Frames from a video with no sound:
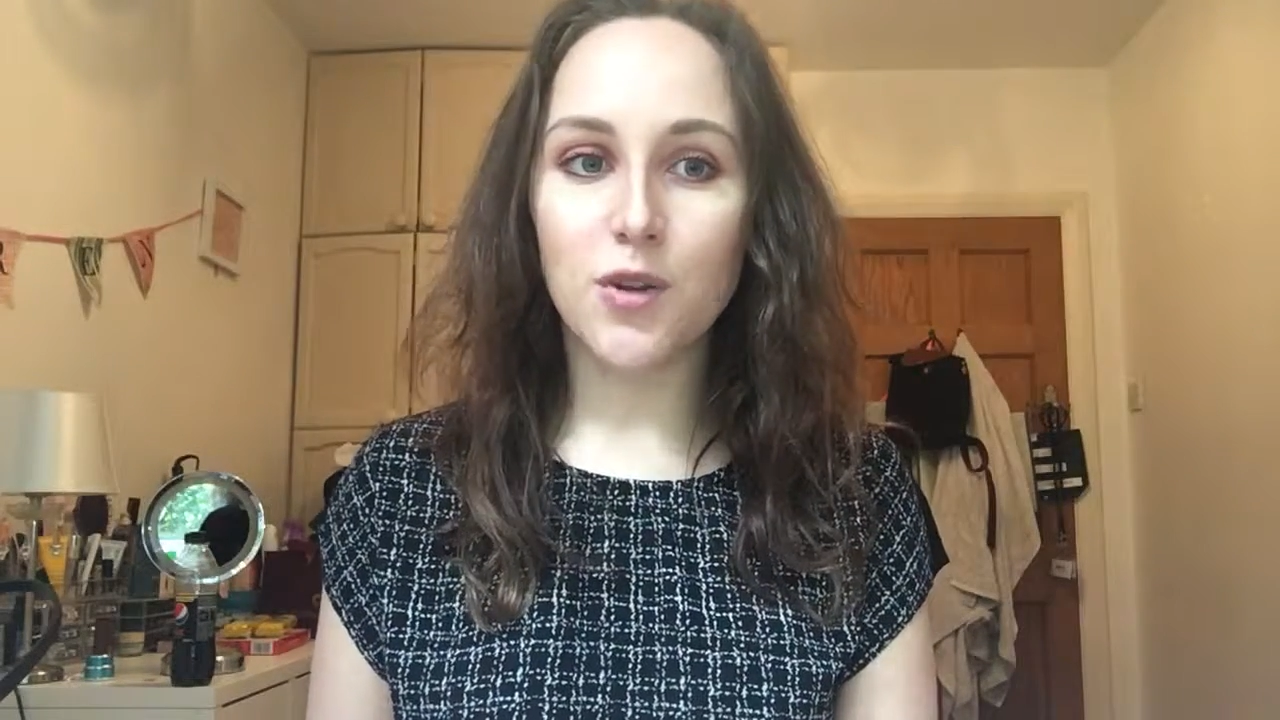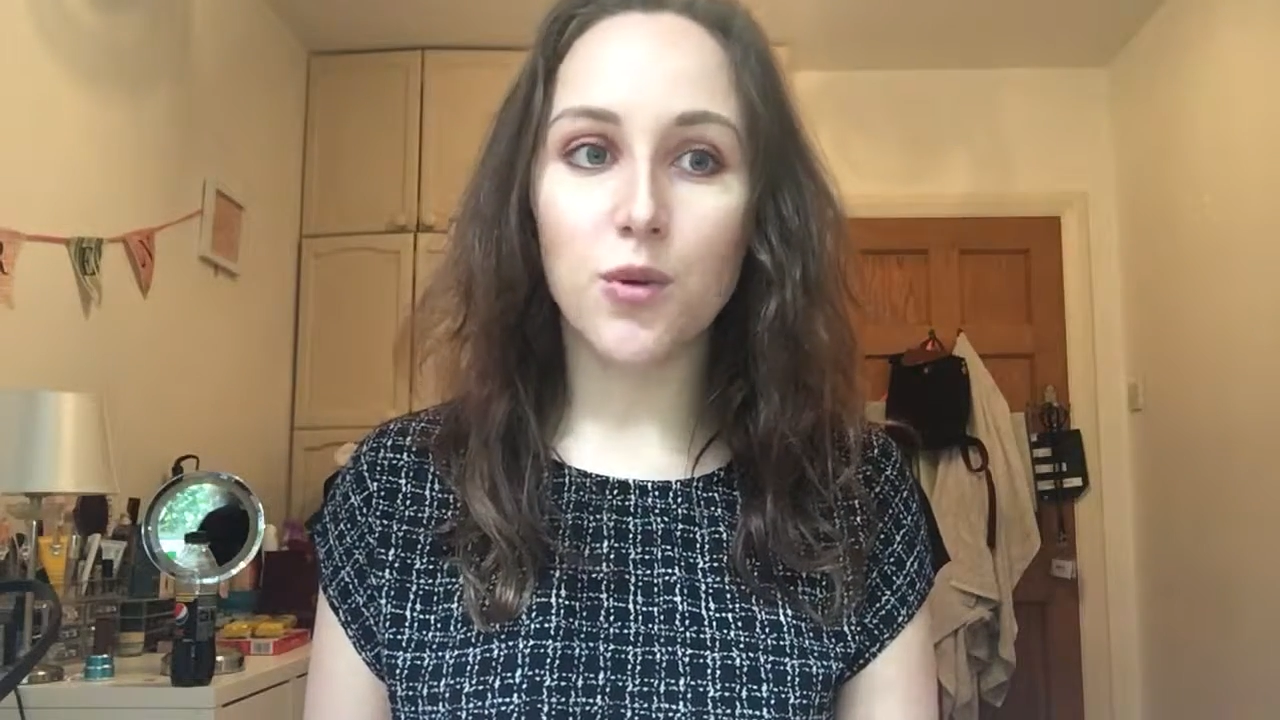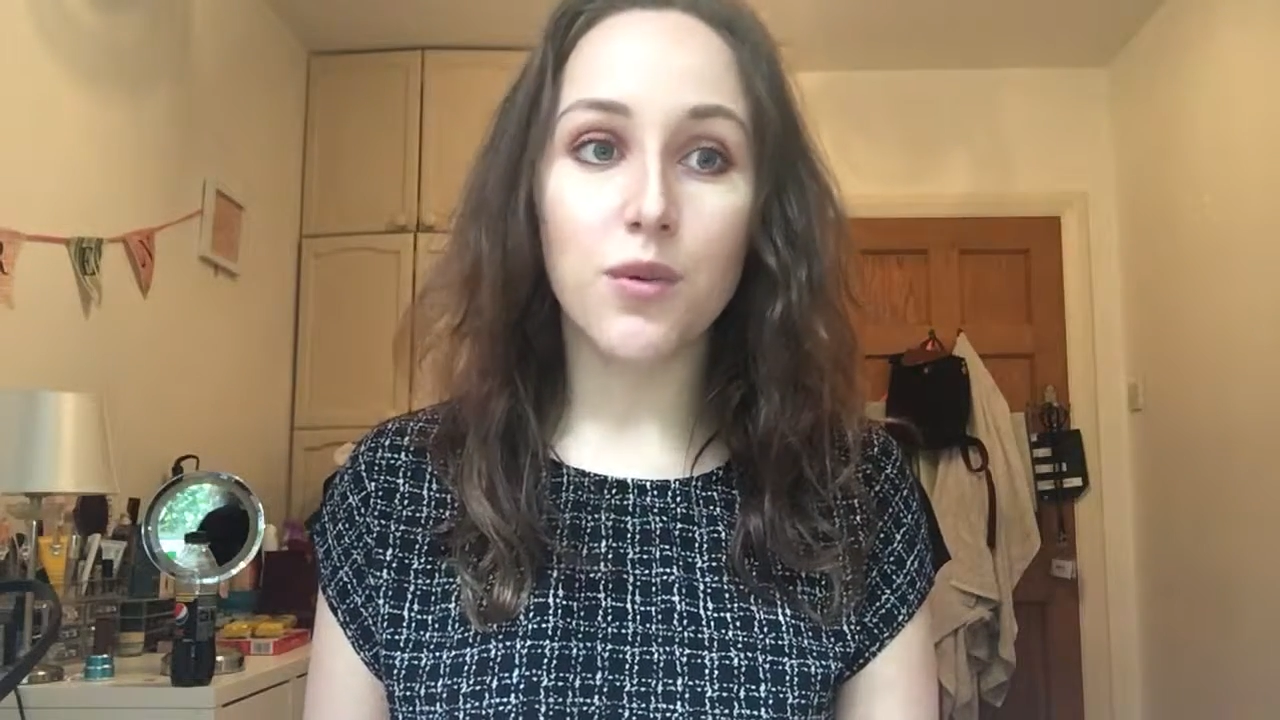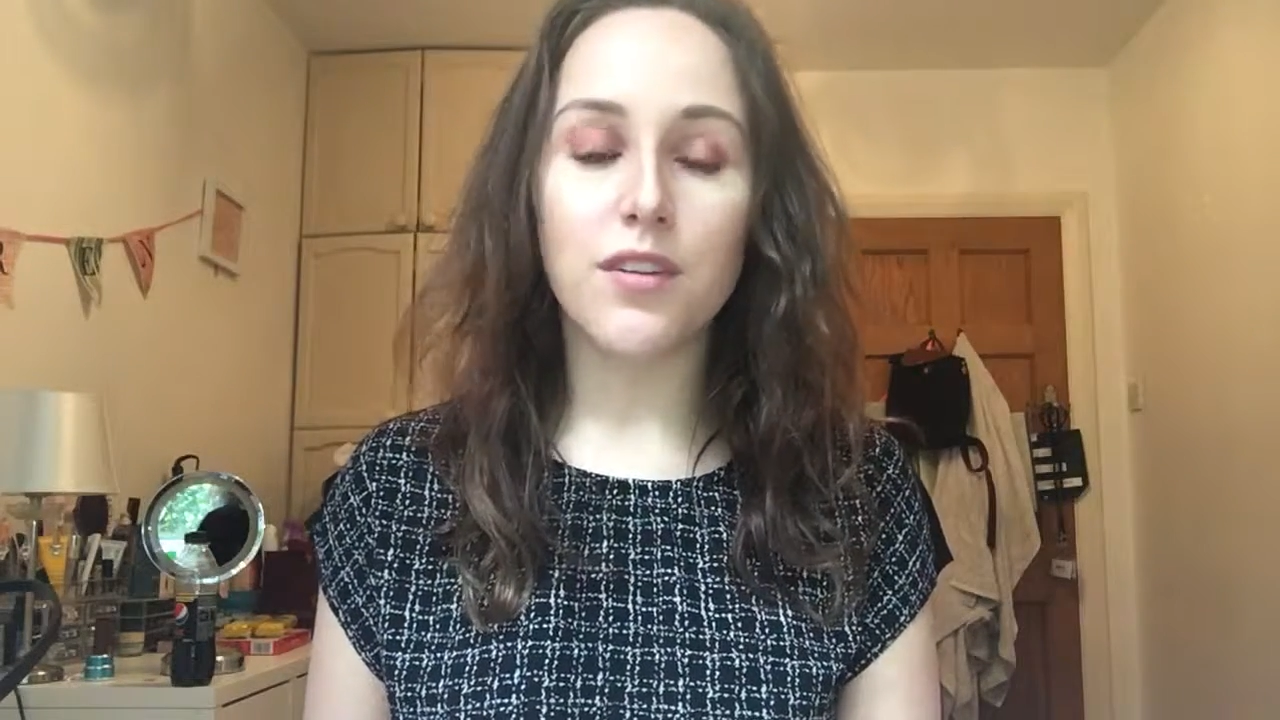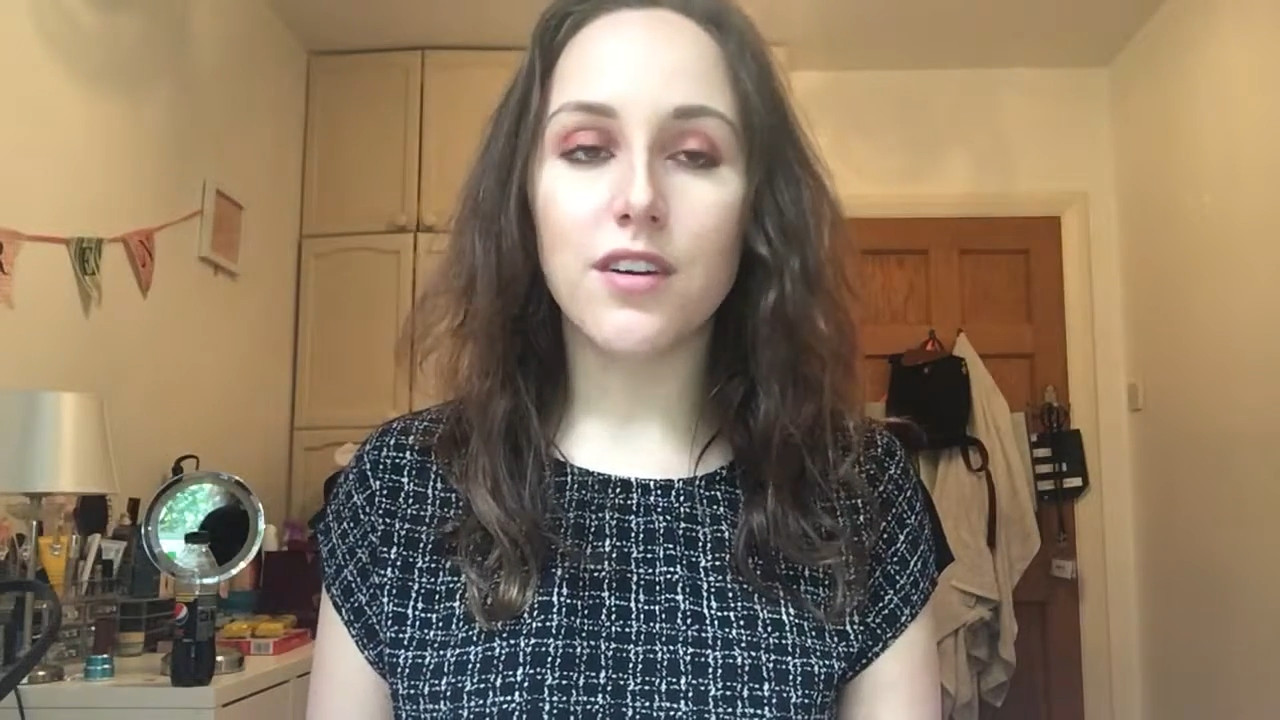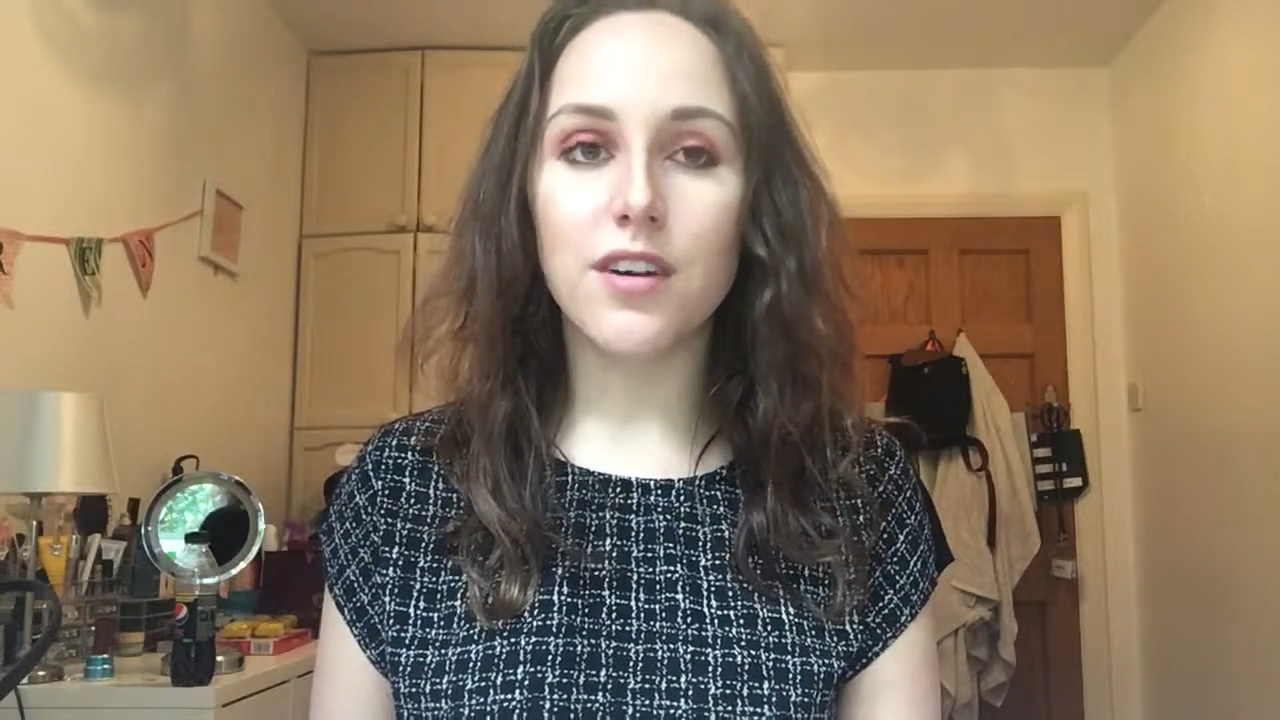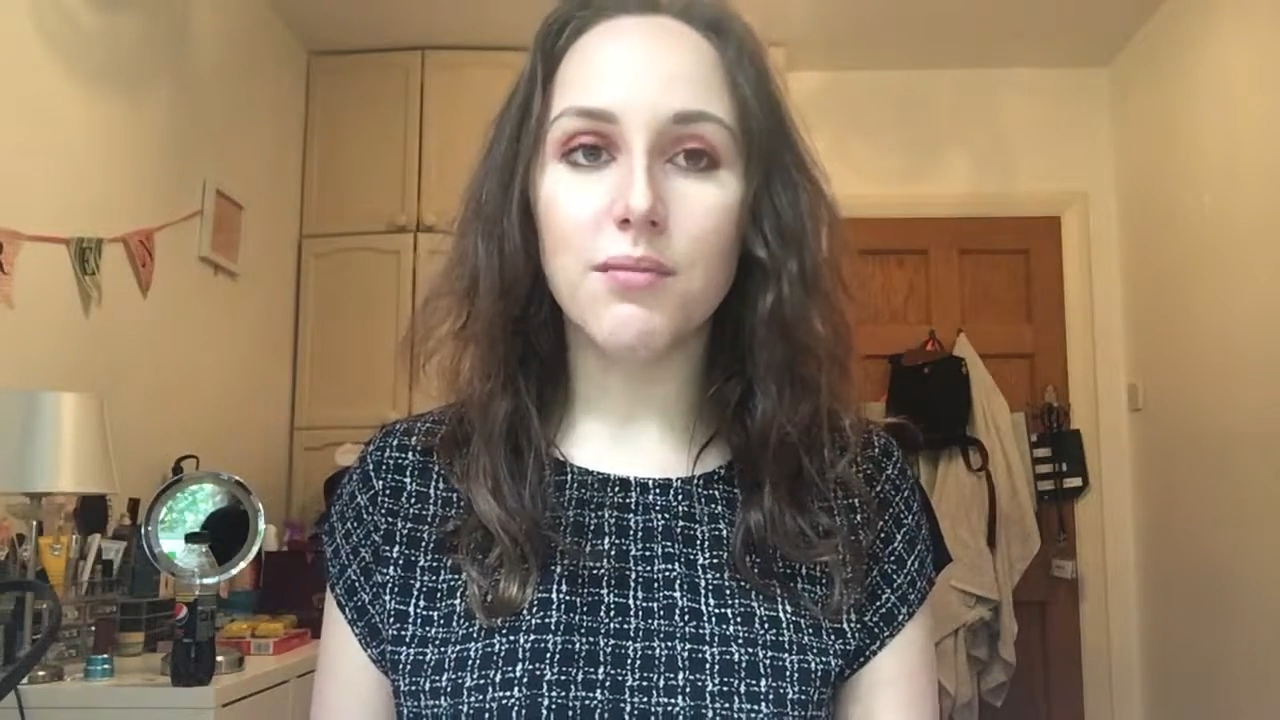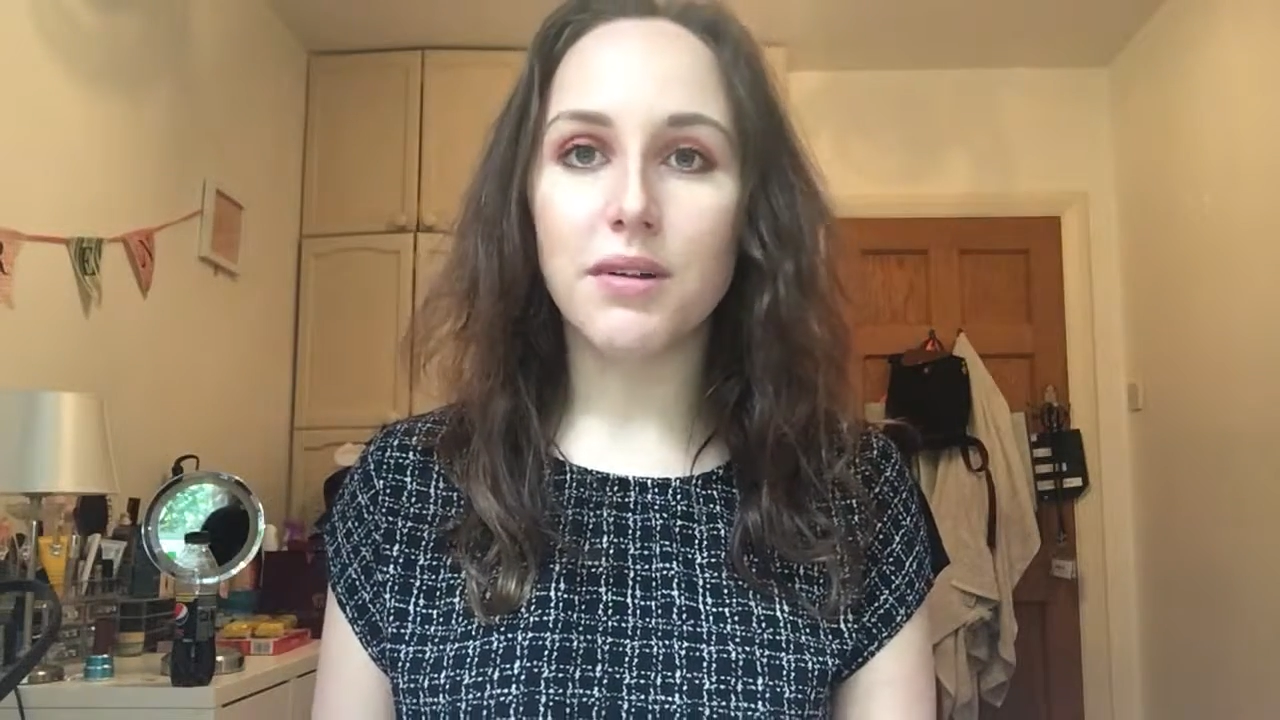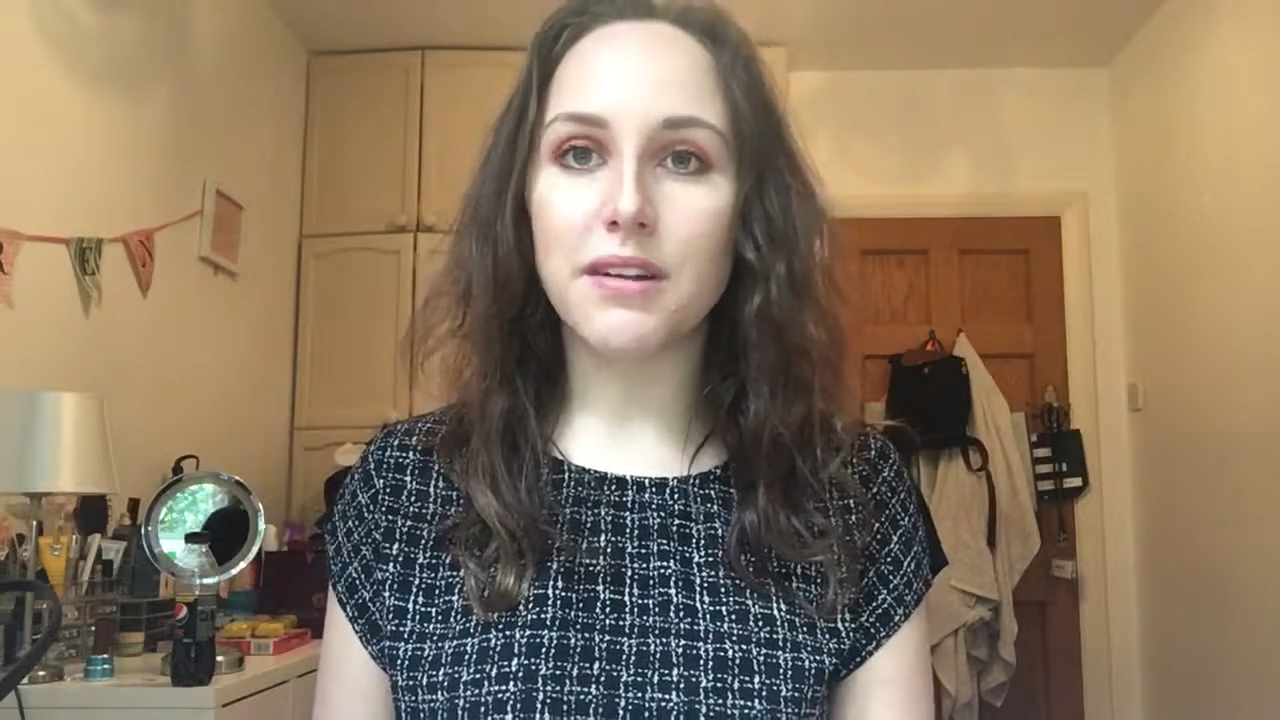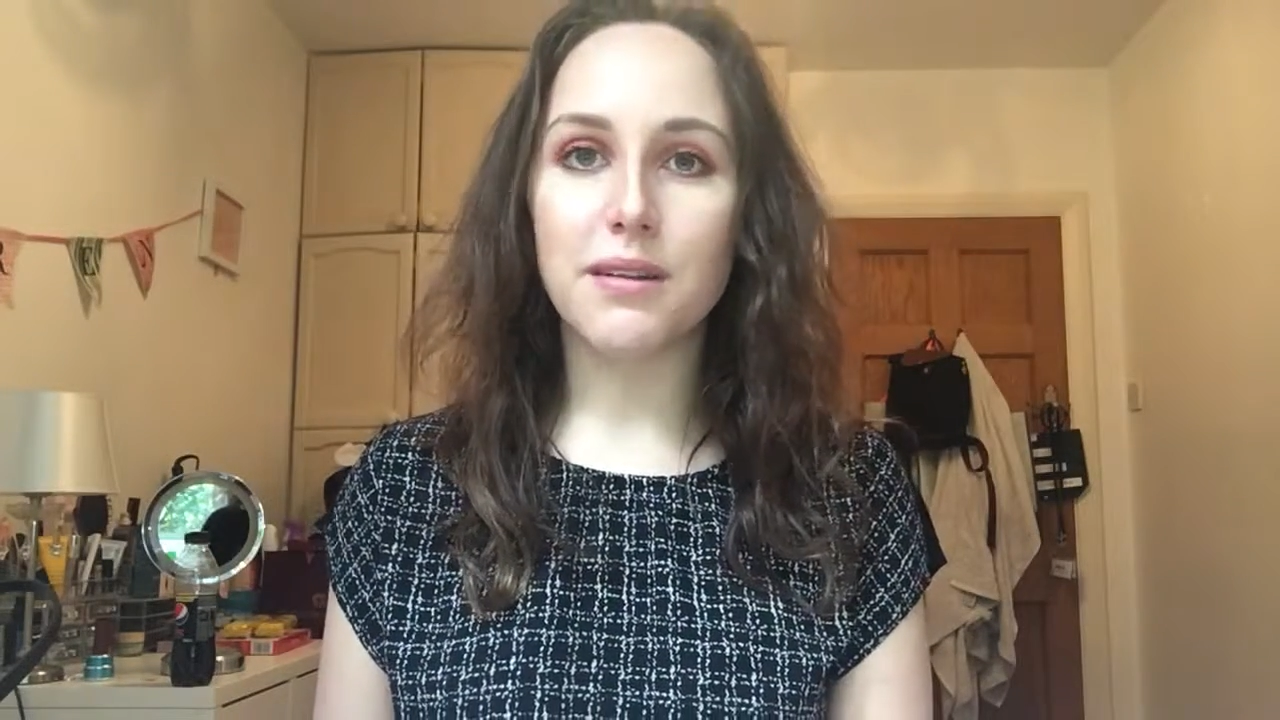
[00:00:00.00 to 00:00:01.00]
all the
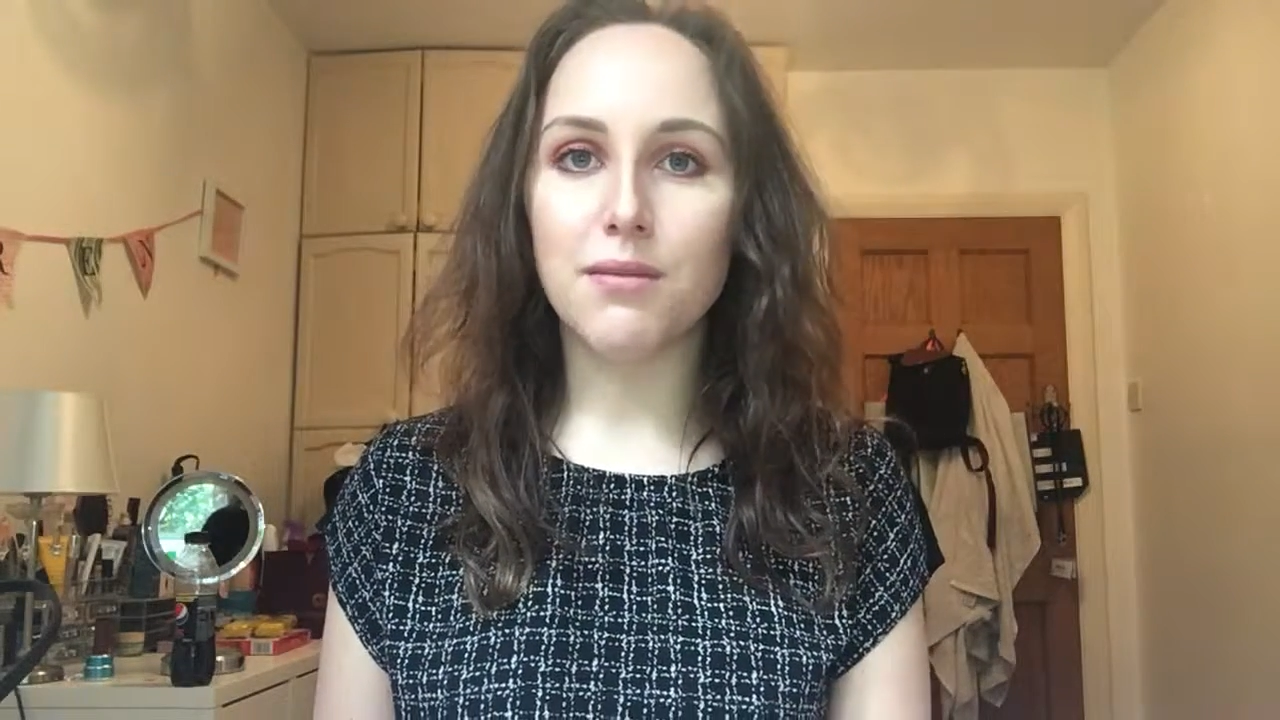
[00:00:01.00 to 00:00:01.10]
time because